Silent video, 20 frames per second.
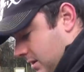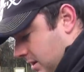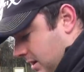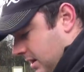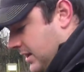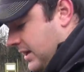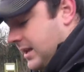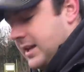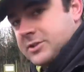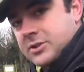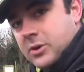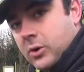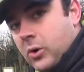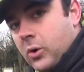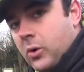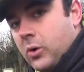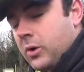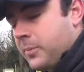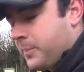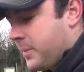And it is
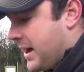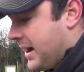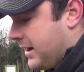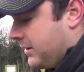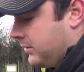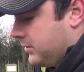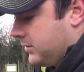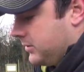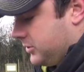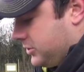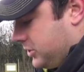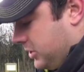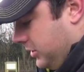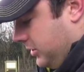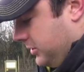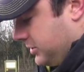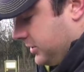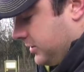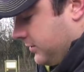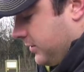all about
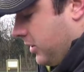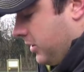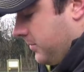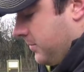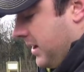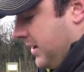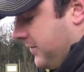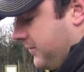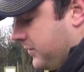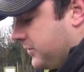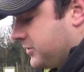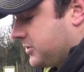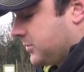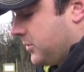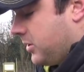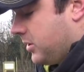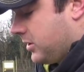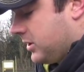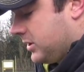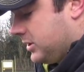choosing the right method. So
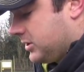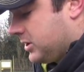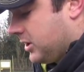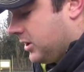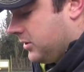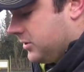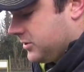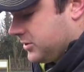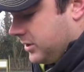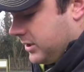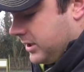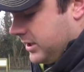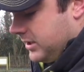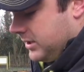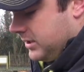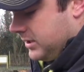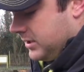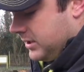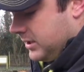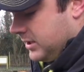what I'm going to do is I'm going
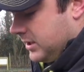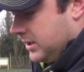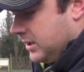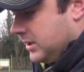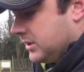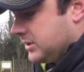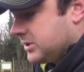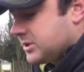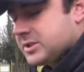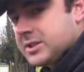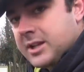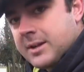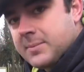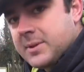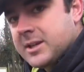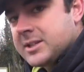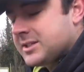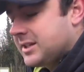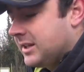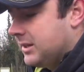to slip
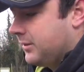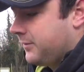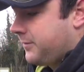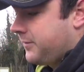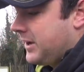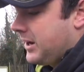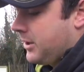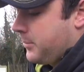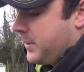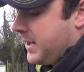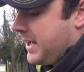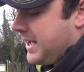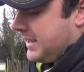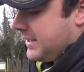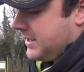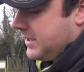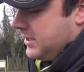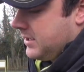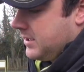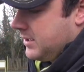this little fella back,
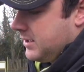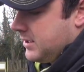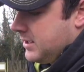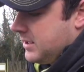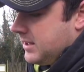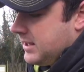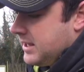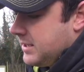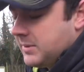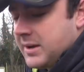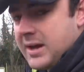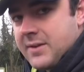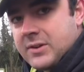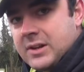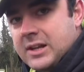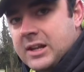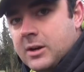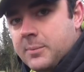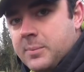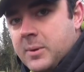and then we'll have a
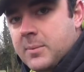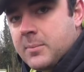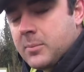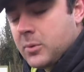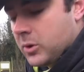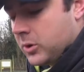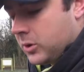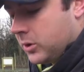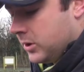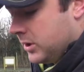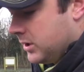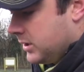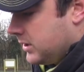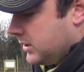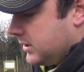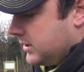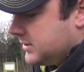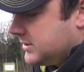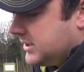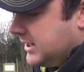little bit more
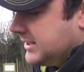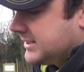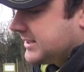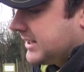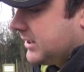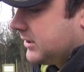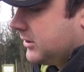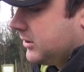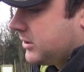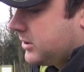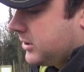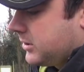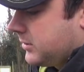detailed look